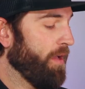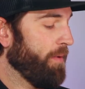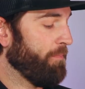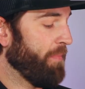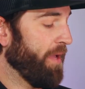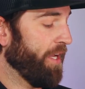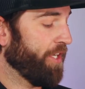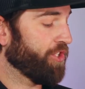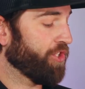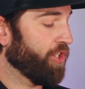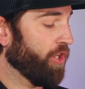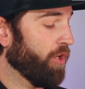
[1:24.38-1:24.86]

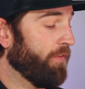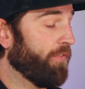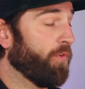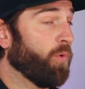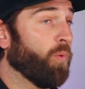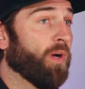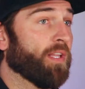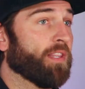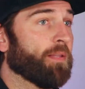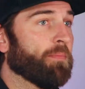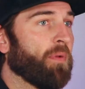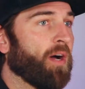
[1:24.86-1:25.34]
make sure if you
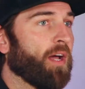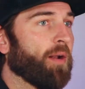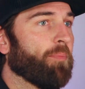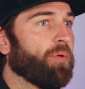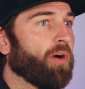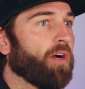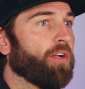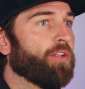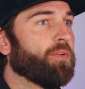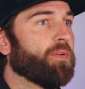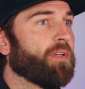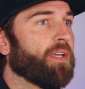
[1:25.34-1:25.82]
want the
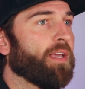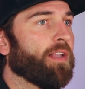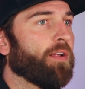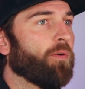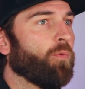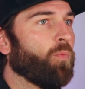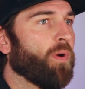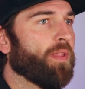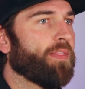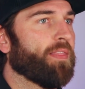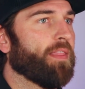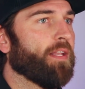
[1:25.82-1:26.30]
monopod, you get it
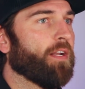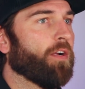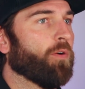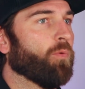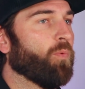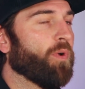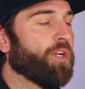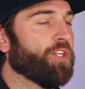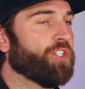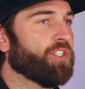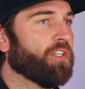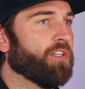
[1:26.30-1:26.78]
with it
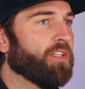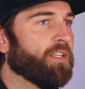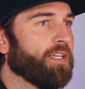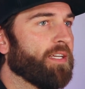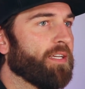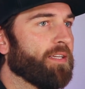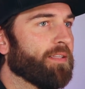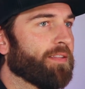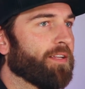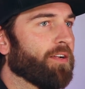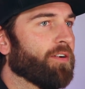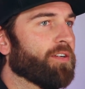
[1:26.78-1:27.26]

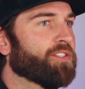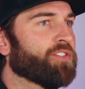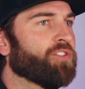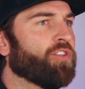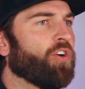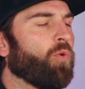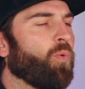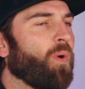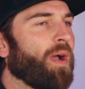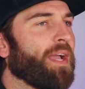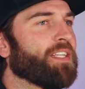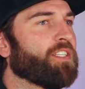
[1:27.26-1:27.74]
originally. There is
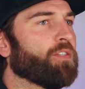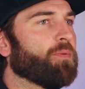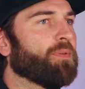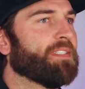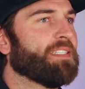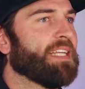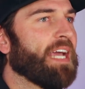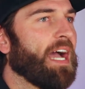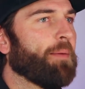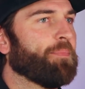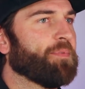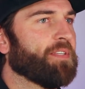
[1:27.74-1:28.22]
no way to
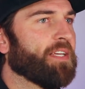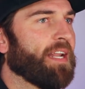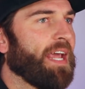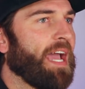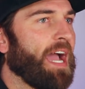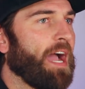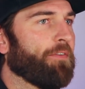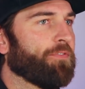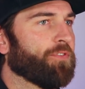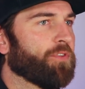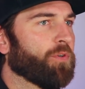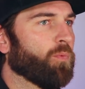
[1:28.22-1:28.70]
adapt it
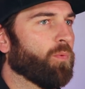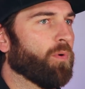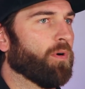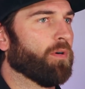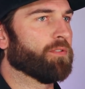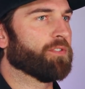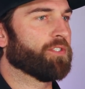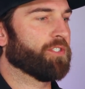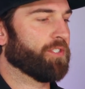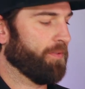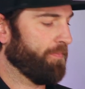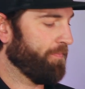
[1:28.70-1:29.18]

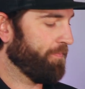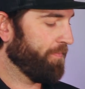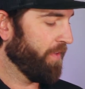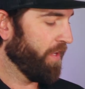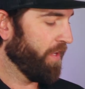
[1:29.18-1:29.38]
afterwards.